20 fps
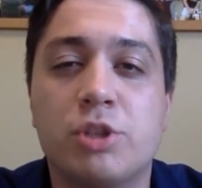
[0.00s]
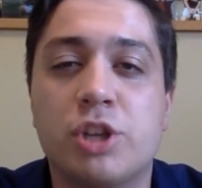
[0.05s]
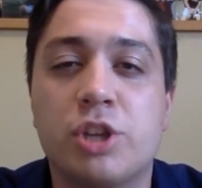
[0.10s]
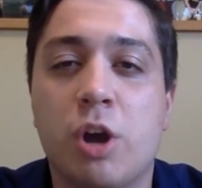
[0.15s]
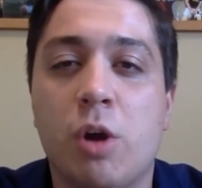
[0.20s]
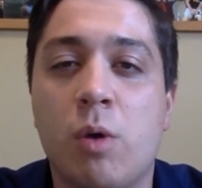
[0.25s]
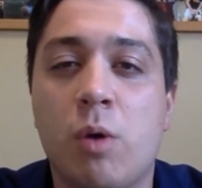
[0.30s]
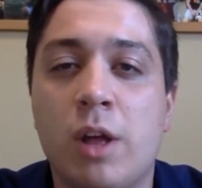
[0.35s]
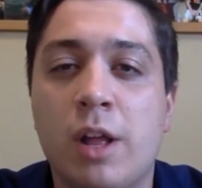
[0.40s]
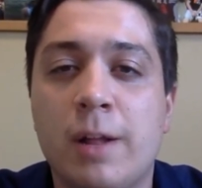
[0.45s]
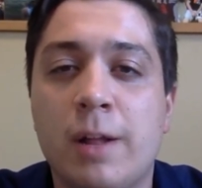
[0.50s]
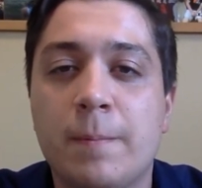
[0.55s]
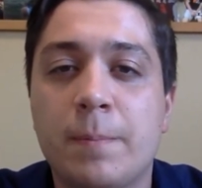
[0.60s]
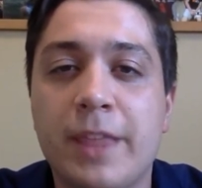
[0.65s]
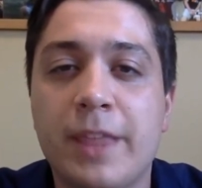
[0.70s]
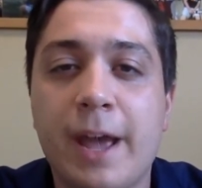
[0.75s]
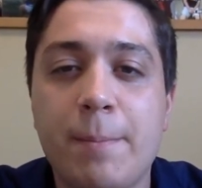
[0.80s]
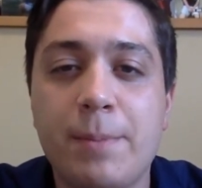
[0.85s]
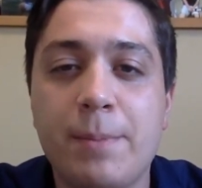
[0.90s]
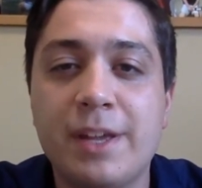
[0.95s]
So
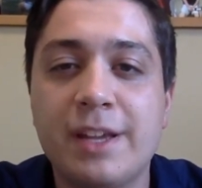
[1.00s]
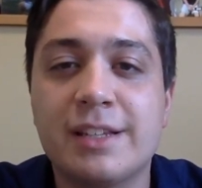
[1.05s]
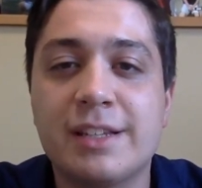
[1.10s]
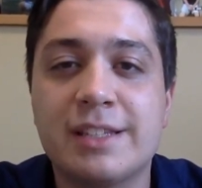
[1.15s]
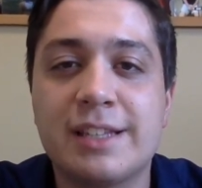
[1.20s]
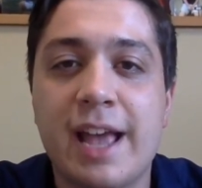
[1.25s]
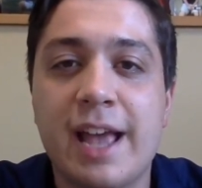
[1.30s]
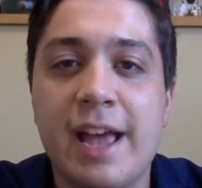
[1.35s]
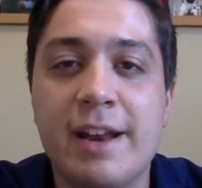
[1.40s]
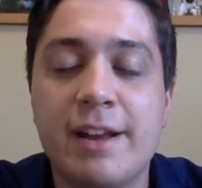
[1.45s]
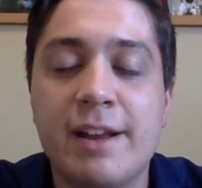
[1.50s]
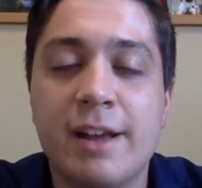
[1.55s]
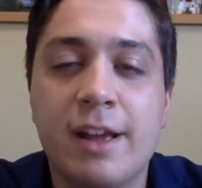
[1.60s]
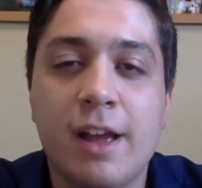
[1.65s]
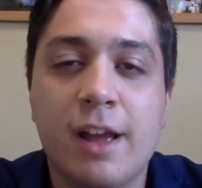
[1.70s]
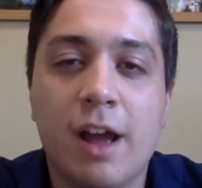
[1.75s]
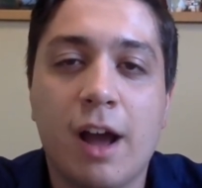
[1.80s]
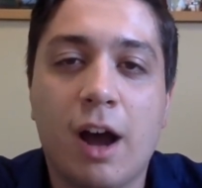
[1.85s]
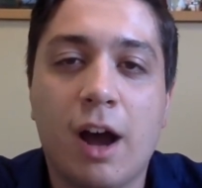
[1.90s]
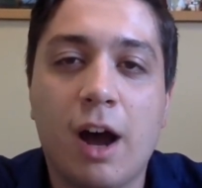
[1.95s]
that being said,
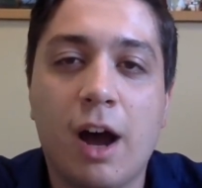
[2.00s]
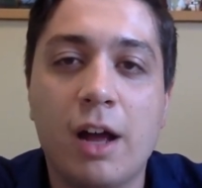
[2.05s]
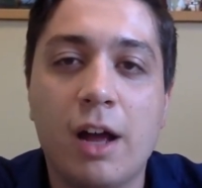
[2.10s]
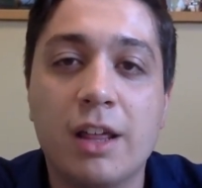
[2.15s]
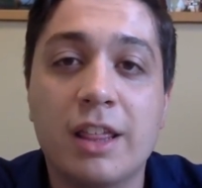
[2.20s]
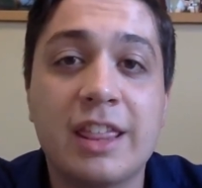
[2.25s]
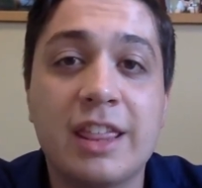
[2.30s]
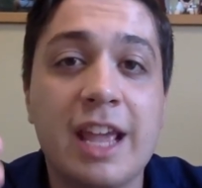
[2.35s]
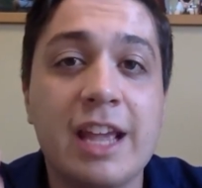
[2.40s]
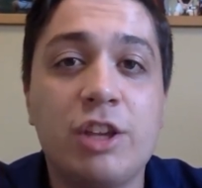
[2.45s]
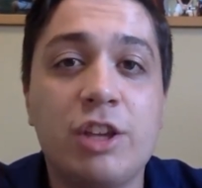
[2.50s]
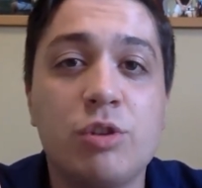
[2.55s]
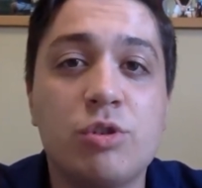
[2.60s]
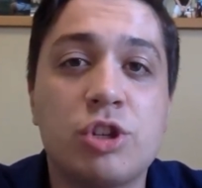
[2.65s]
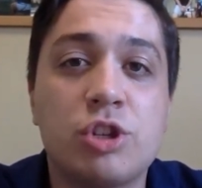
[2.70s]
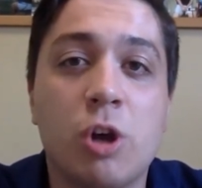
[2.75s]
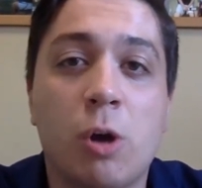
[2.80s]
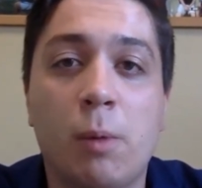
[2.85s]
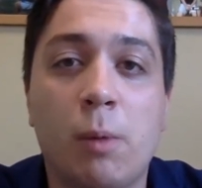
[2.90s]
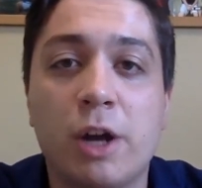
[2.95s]
thank you
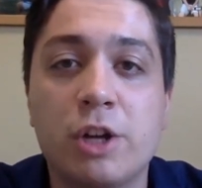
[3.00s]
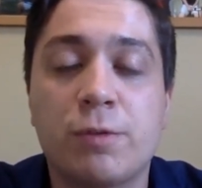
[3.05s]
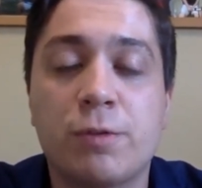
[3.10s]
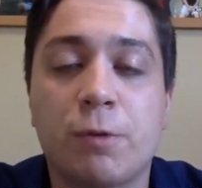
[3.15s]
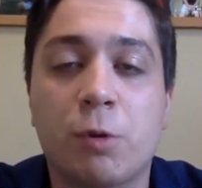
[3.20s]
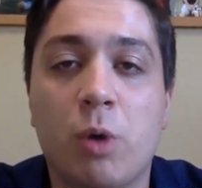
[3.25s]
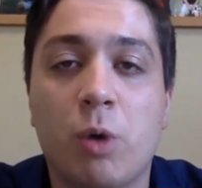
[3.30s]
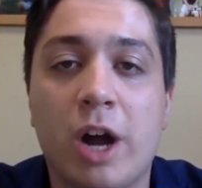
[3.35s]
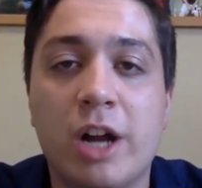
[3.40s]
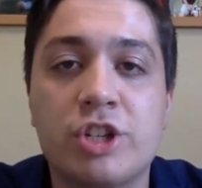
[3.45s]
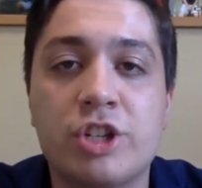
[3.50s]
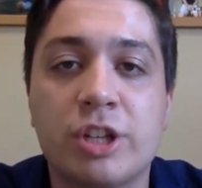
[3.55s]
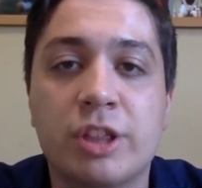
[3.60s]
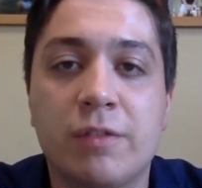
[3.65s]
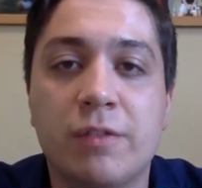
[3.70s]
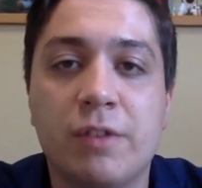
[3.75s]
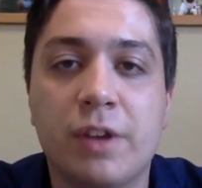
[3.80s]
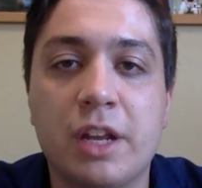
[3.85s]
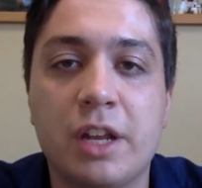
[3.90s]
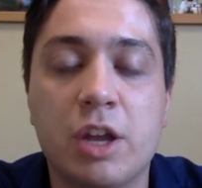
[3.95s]
so much for
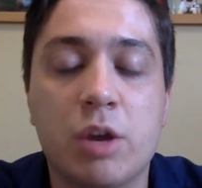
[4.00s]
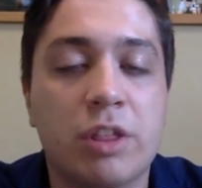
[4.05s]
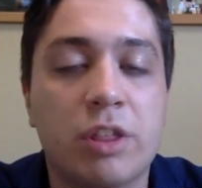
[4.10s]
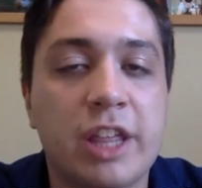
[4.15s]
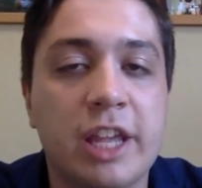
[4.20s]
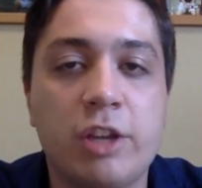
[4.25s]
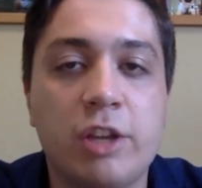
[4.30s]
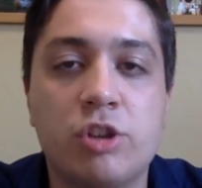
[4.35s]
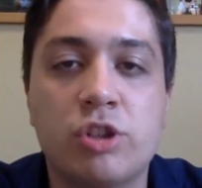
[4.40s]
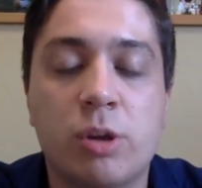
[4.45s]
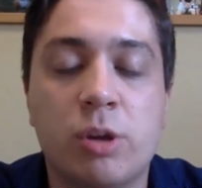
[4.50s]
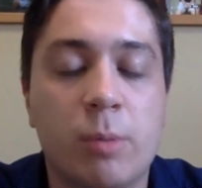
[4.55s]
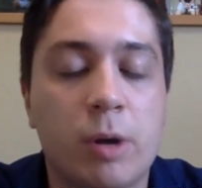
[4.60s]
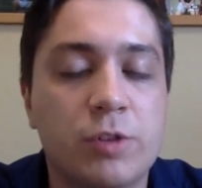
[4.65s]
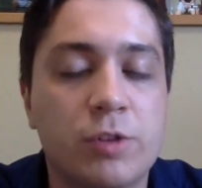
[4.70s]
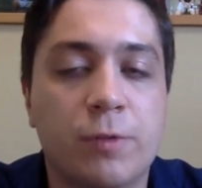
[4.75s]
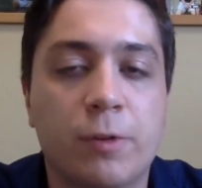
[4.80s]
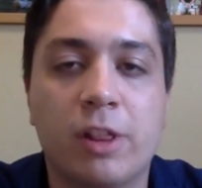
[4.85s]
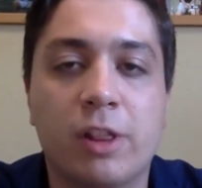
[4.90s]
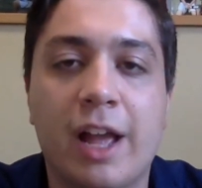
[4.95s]
watching the video. Thank you so
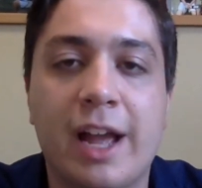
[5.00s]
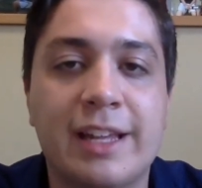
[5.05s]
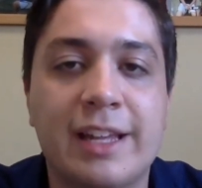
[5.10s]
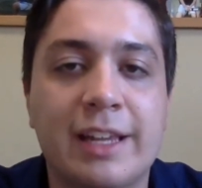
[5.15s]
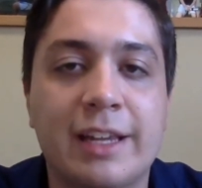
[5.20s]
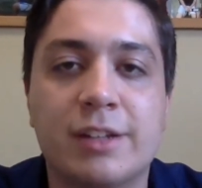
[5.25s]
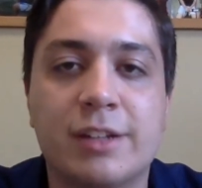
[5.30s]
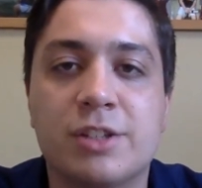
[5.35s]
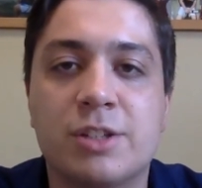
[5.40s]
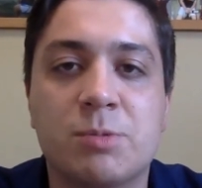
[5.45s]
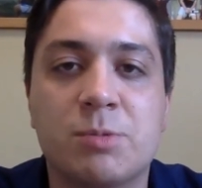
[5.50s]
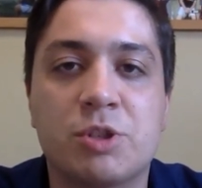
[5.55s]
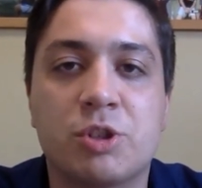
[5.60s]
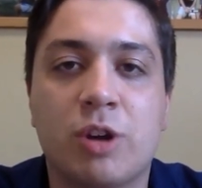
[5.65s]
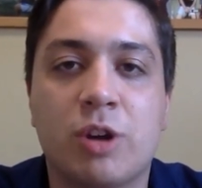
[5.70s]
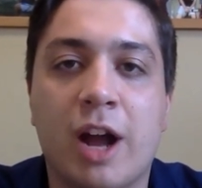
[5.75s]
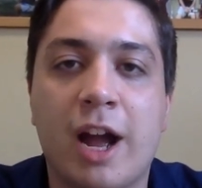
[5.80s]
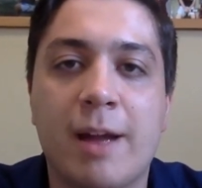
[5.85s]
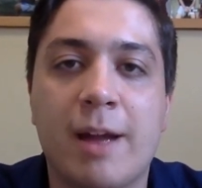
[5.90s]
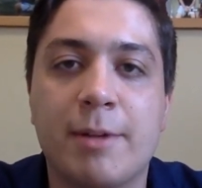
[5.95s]
much for liking and
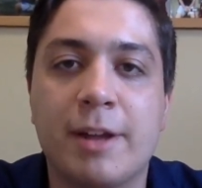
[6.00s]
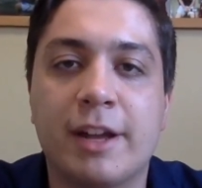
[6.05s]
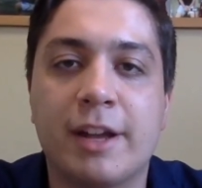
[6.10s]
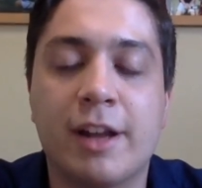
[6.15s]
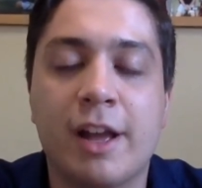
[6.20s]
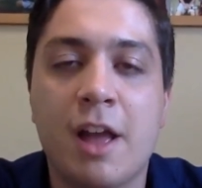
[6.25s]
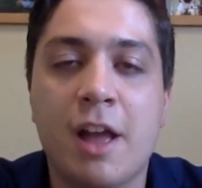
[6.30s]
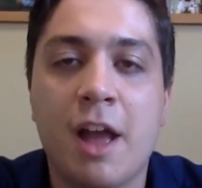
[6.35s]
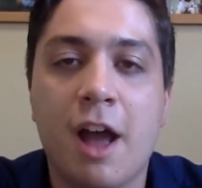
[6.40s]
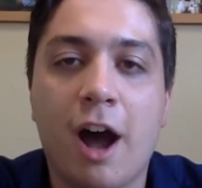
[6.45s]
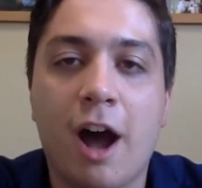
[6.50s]
subscribing.